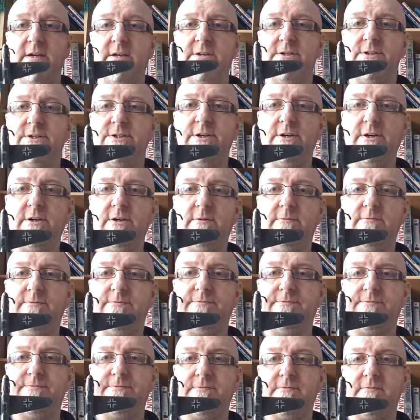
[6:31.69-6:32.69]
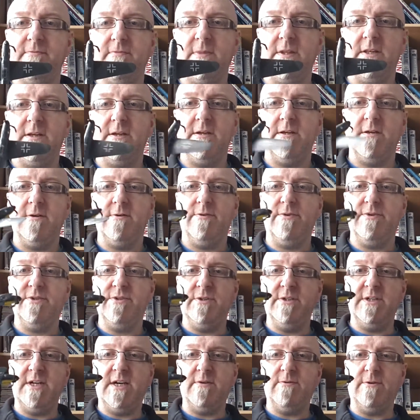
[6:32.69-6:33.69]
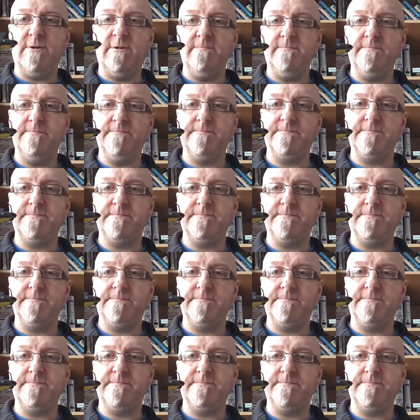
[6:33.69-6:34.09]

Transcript: So we've done that one,